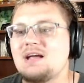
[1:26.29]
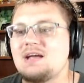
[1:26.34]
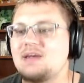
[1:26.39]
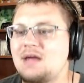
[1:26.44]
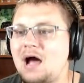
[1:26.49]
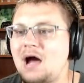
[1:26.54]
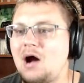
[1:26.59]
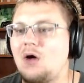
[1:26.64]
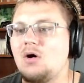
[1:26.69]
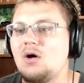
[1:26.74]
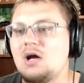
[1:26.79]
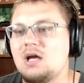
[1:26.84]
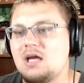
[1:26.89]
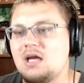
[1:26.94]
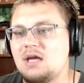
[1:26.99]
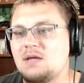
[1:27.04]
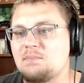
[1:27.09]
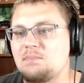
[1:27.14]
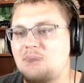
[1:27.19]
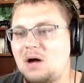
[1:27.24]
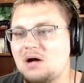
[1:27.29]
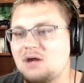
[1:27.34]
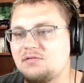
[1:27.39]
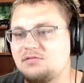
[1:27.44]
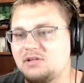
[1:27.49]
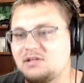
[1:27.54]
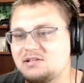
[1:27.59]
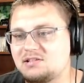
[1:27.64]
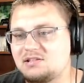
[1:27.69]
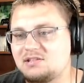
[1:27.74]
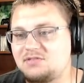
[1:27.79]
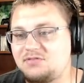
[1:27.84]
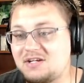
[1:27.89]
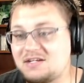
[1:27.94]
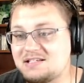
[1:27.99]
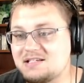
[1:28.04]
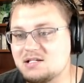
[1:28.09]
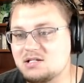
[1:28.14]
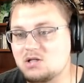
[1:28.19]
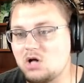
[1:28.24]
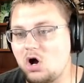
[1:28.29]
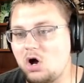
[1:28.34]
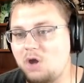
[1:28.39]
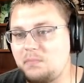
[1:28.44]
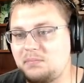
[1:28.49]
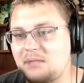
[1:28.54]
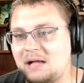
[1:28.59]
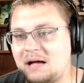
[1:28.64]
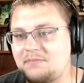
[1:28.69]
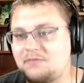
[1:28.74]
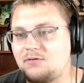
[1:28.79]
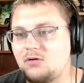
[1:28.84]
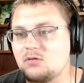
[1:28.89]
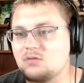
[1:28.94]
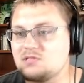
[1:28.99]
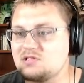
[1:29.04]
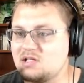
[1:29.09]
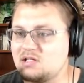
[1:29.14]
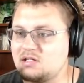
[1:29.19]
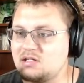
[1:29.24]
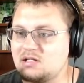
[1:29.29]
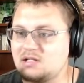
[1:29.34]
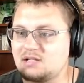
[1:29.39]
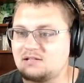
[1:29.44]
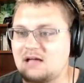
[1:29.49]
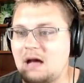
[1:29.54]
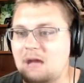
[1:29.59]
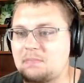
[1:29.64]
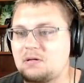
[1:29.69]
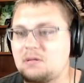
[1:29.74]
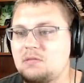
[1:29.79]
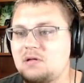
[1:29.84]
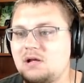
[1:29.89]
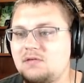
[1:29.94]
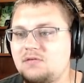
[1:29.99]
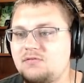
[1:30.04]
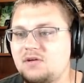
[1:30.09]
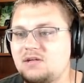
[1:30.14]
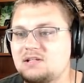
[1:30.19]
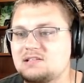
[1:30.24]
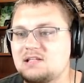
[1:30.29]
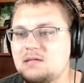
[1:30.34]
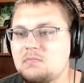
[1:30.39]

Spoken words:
Now, in bug fixes all platforms, they did a top community fix.